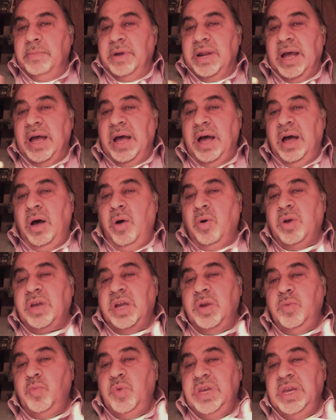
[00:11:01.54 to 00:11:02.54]
but how
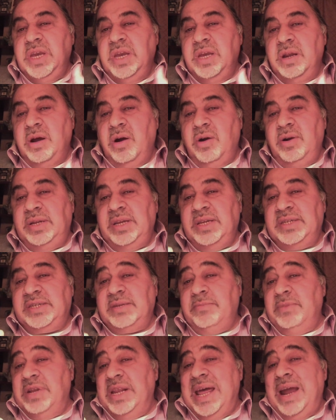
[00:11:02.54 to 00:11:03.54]
can we, in our
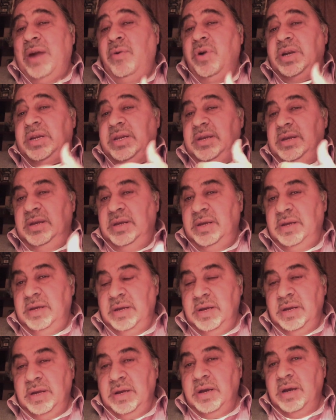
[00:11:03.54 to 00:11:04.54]
dissimilarity
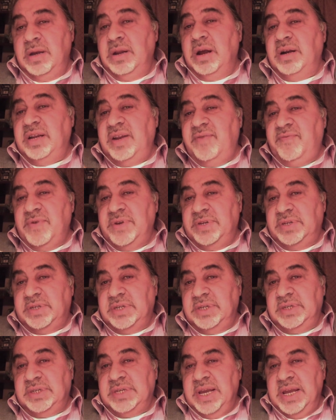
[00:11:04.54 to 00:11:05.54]
and our
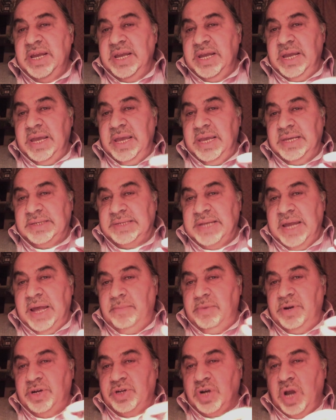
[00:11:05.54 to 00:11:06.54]
differences,
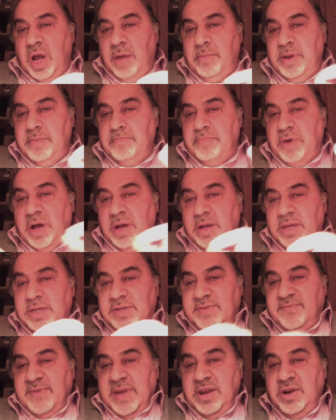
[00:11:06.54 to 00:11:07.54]
establish common
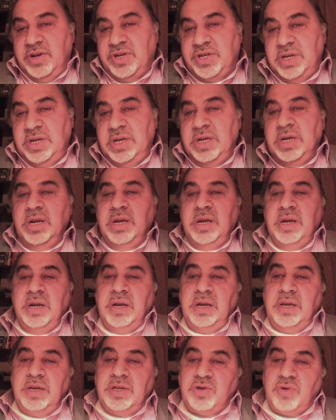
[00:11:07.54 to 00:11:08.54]
bonds of energy,
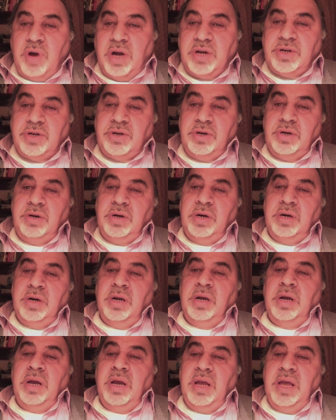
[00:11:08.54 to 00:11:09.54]
structure,
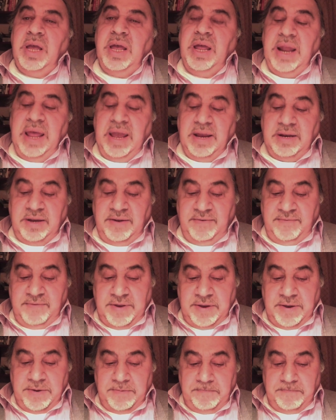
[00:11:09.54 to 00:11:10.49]
and activity?